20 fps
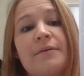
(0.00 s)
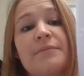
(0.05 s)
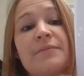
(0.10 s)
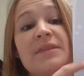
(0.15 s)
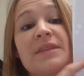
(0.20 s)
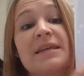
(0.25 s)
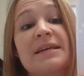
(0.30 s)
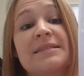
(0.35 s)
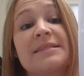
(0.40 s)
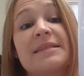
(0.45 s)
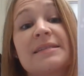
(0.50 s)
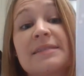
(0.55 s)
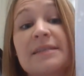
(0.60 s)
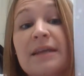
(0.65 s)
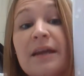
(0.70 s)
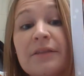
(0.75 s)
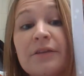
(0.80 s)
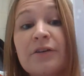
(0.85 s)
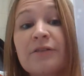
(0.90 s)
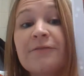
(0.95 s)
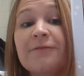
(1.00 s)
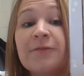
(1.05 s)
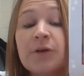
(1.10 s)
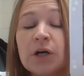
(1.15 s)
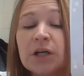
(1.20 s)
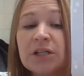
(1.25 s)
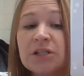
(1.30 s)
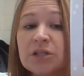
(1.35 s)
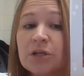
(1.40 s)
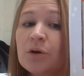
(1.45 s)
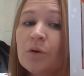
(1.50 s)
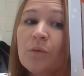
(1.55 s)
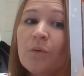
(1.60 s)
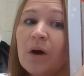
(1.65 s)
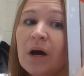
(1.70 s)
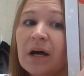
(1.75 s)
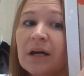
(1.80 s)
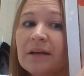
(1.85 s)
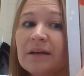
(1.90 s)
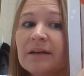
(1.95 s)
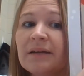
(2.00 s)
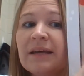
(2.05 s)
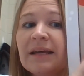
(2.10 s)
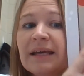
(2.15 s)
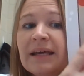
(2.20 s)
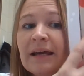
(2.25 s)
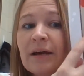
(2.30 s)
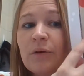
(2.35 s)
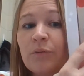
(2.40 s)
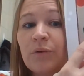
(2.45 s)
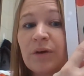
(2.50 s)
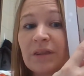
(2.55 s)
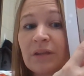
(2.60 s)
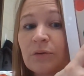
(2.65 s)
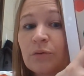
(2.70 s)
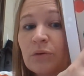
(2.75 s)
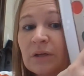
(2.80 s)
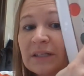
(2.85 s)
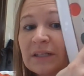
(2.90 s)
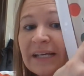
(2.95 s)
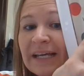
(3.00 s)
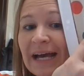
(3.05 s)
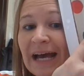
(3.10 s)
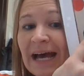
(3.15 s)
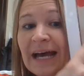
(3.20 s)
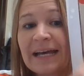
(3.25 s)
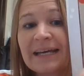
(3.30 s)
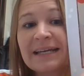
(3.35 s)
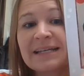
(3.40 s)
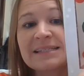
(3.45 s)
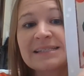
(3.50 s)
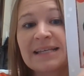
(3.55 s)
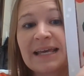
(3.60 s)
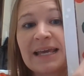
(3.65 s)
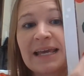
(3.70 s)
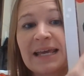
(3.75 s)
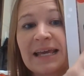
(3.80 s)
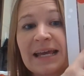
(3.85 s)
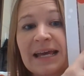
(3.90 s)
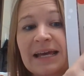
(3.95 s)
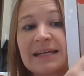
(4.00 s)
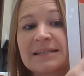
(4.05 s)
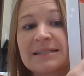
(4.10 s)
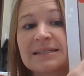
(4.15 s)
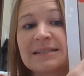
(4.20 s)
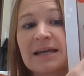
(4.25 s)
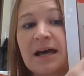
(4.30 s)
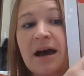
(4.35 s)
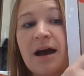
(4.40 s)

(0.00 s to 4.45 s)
This is another foot one with googly eyes, and